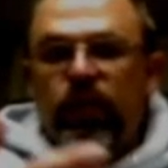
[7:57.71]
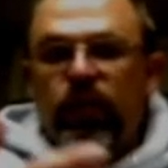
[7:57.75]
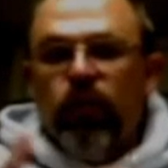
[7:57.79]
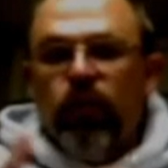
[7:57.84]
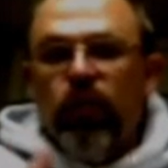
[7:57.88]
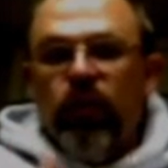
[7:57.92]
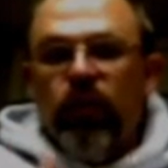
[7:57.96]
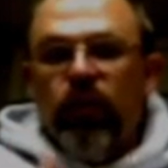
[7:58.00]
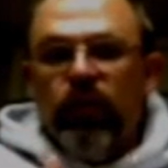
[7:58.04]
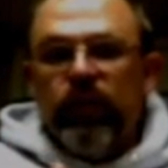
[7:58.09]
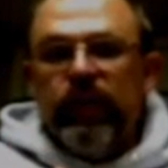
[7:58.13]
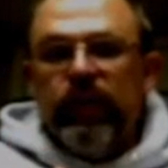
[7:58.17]

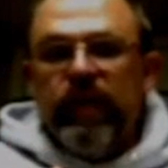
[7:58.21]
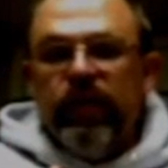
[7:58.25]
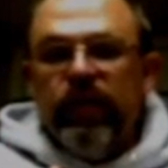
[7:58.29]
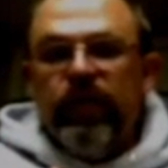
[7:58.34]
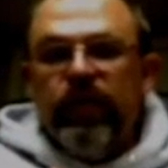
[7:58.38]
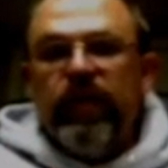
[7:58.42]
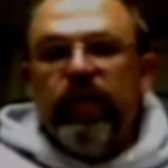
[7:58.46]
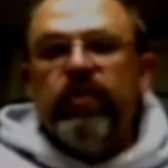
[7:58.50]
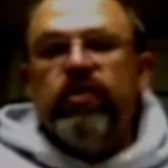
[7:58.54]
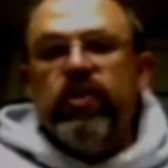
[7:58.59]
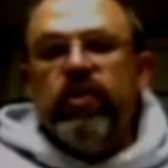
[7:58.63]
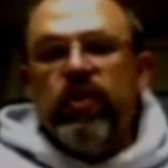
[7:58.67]
for
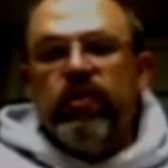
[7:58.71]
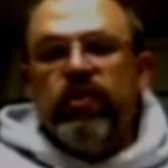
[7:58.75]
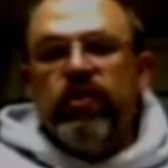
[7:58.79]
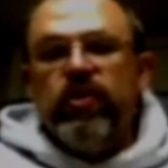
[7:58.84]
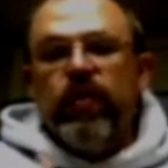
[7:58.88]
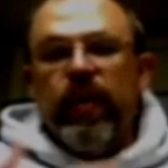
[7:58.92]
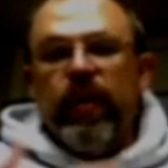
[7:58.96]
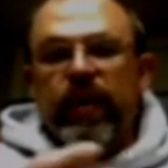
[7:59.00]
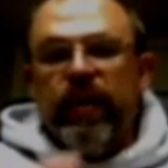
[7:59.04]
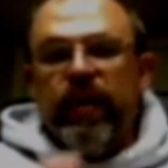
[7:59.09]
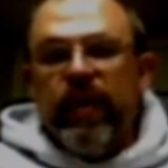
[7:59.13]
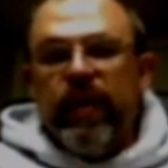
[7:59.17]
relieving
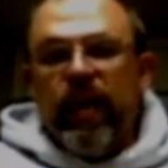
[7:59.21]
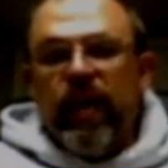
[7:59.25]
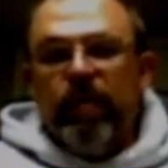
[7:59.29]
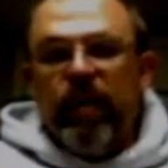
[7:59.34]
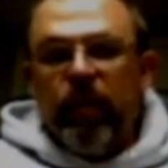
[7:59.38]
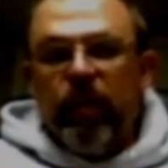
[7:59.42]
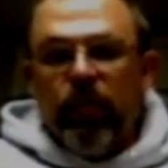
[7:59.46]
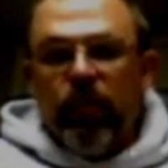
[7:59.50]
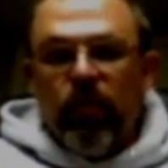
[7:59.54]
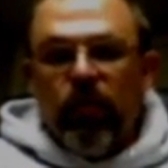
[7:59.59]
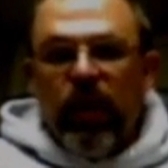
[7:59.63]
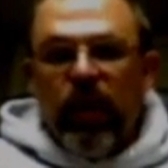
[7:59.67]

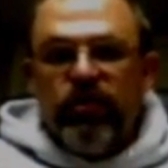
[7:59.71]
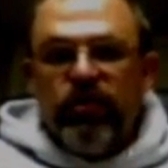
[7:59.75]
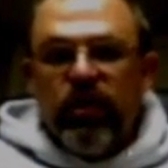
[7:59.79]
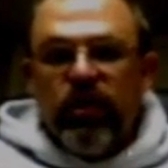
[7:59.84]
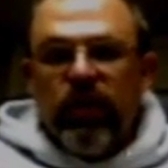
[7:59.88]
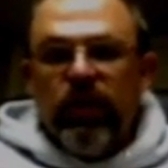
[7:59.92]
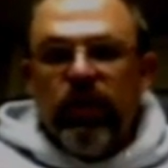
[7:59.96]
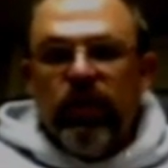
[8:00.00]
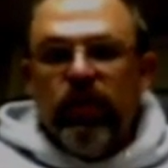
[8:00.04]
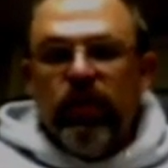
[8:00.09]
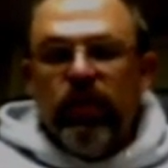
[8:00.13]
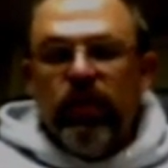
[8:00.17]
socioeconomic pressure,